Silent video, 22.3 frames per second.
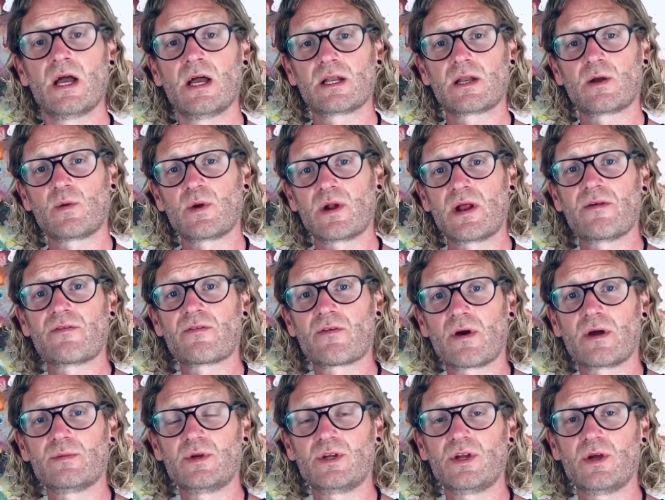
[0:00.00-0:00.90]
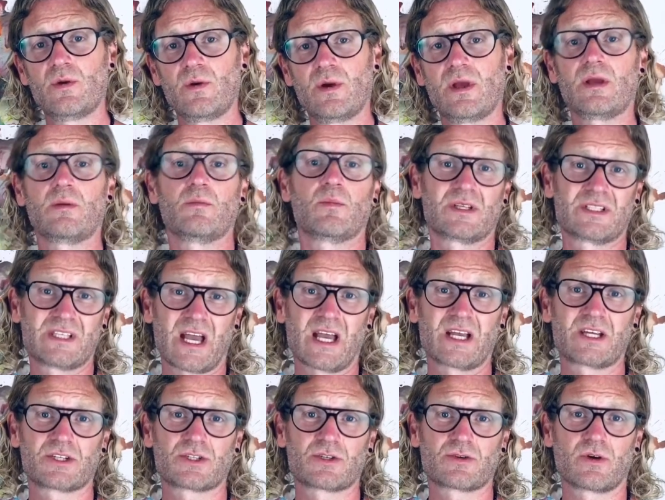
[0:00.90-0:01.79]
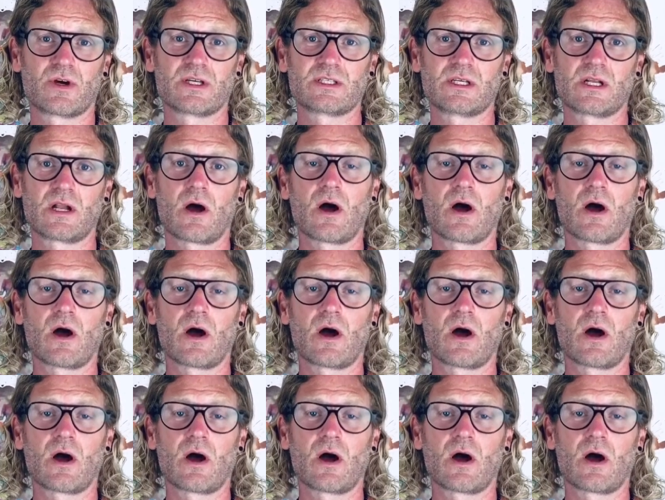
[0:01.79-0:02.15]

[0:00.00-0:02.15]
Now, whenever I'm doing my texturizing,